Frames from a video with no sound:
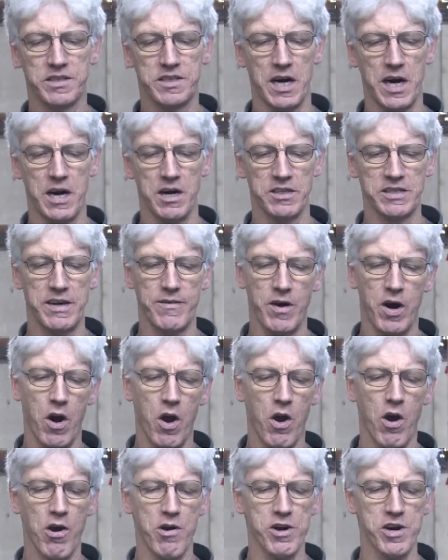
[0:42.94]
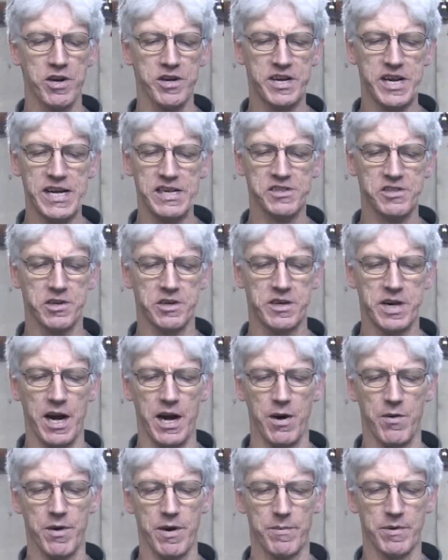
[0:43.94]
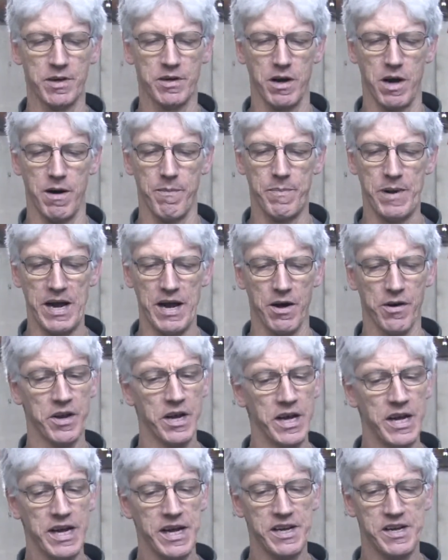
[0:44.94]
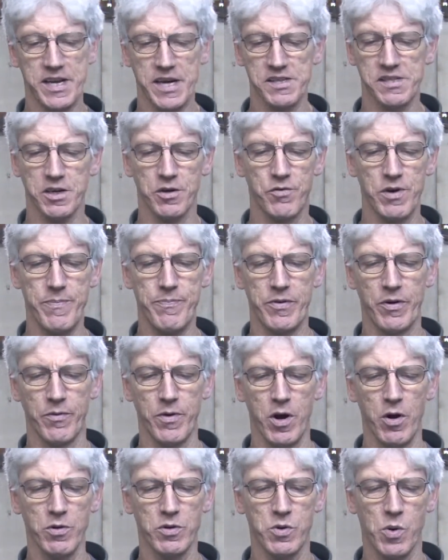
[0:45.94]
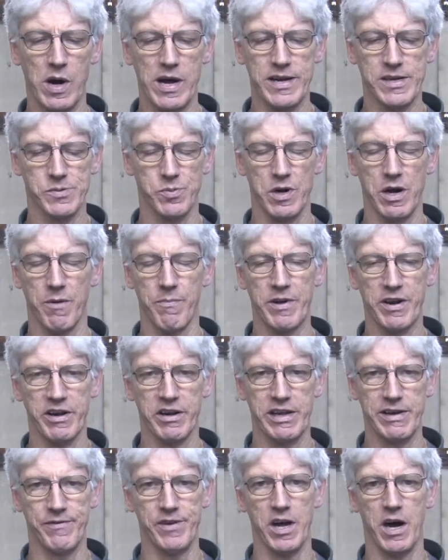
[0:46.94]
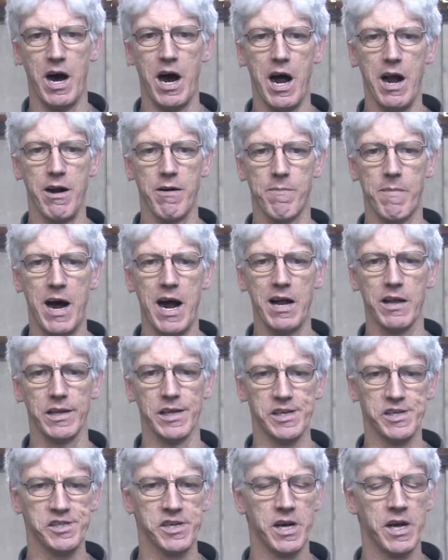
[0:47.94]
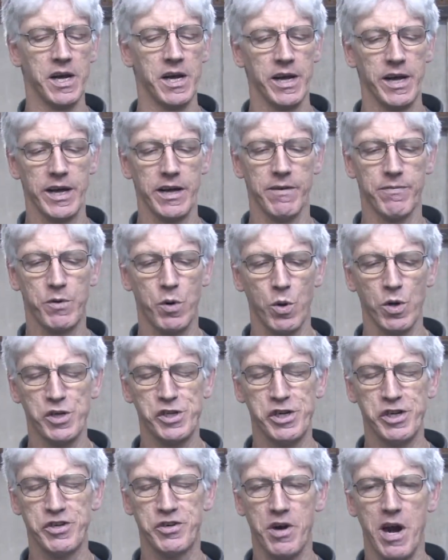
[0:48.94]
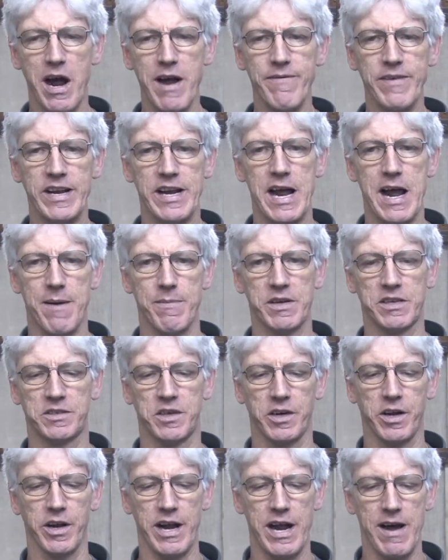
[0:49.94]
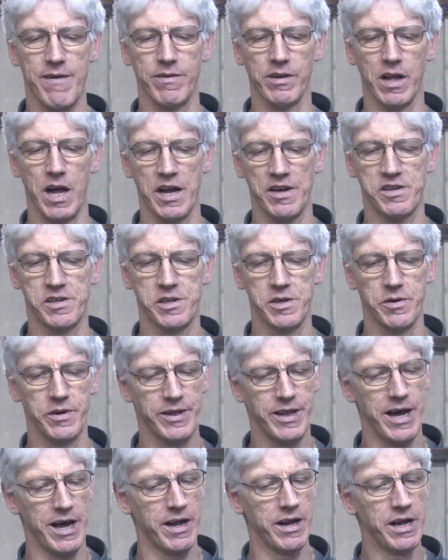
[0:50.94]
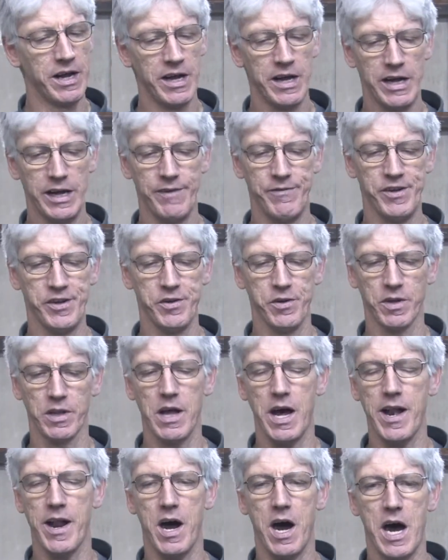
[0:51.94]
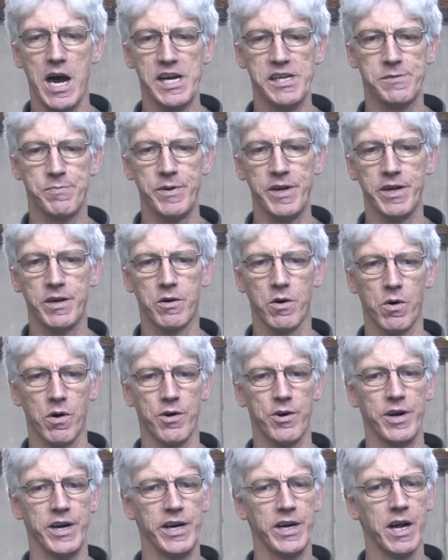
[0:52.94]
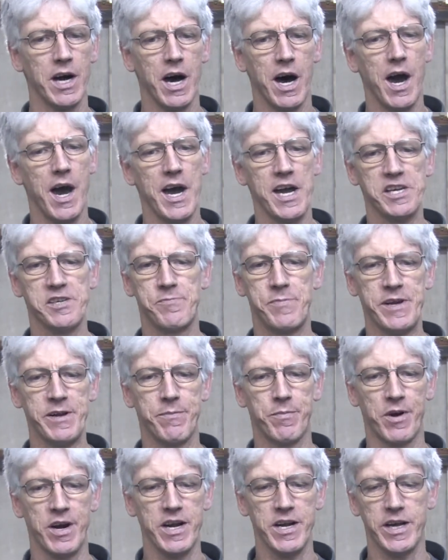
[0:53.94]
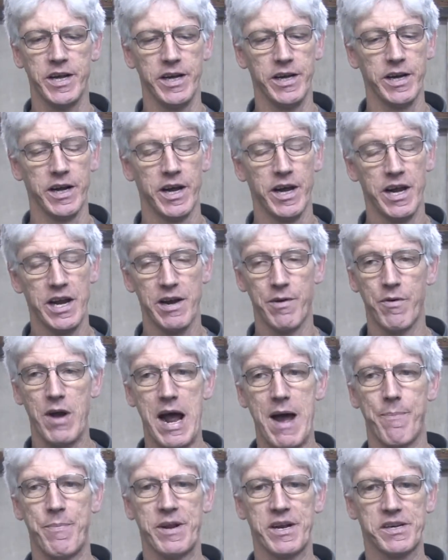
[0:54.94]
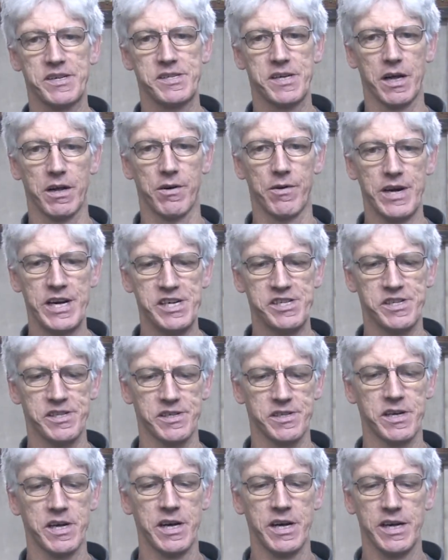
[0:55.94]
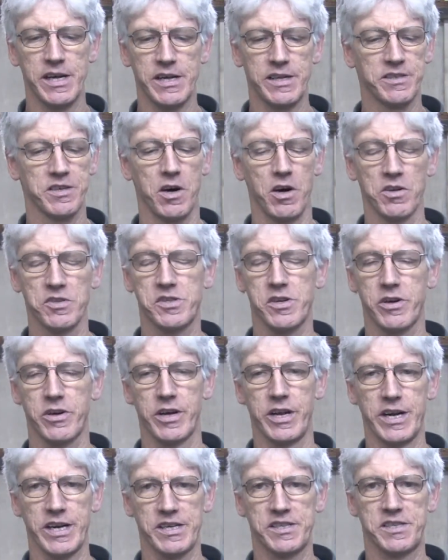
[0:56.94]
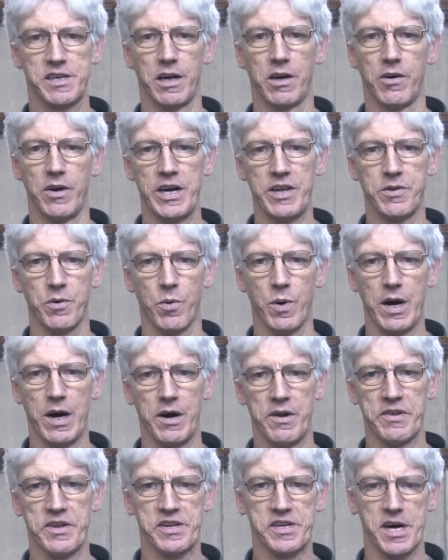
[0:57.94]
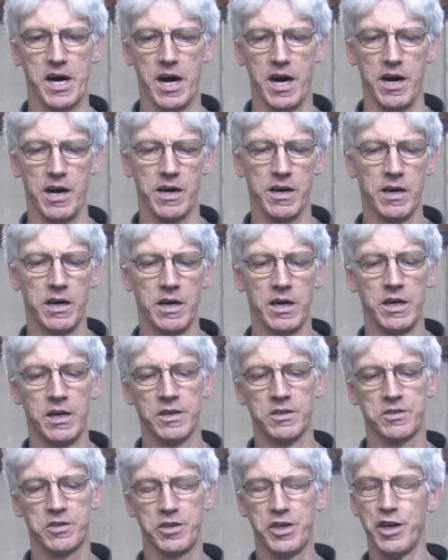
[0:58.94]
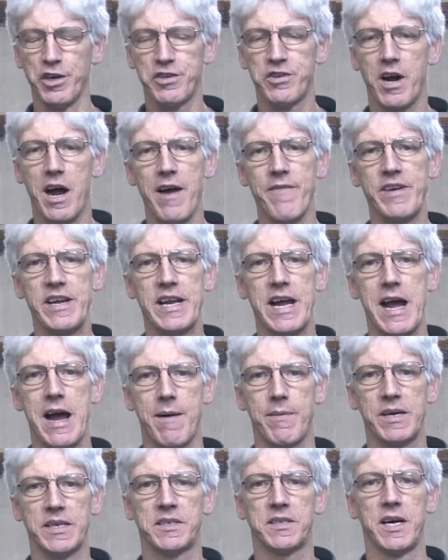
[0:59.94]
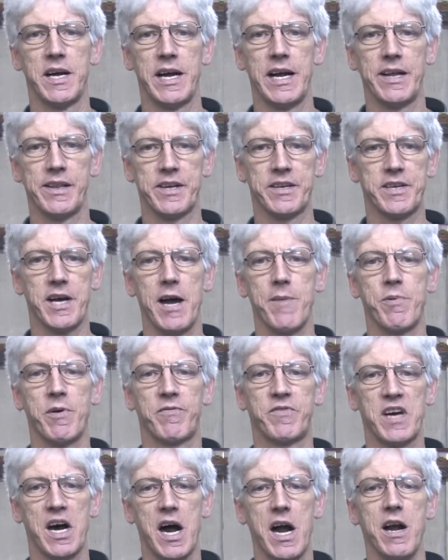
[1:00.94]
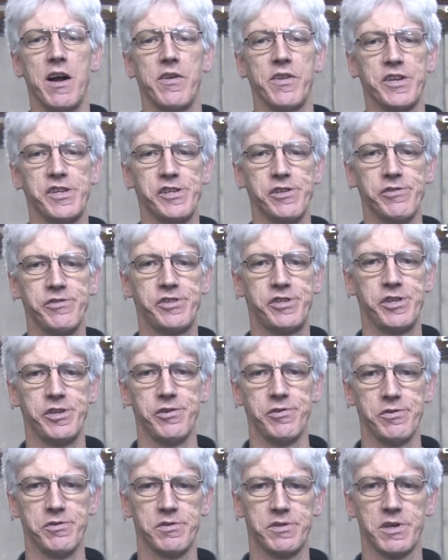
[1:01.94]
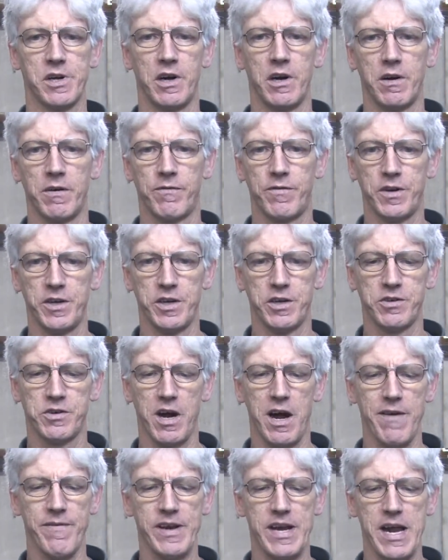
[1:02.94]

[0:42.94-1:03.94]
tires have a harder, denser tire rubber compound. It doesn't grip the road quite as well, but it'll give you a higher mileage. And of course your driving habits are going to have a lot to do with that. If you do a lot of high speed cornering, high speed braking, and rapid acceleration, is also going to accelerate the wear on the tire. So your driving habits and the type of tire that you choose for your driving